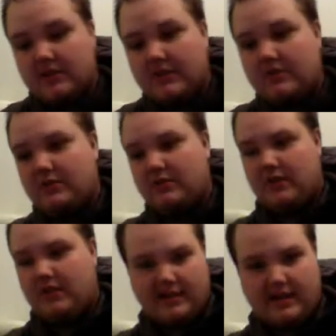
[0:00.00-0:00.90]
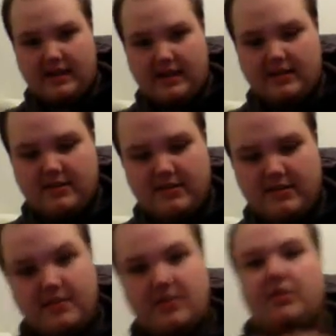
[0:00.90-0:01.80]
So you got that.
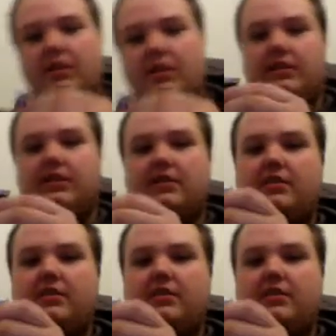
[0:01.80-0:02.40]
You're gonna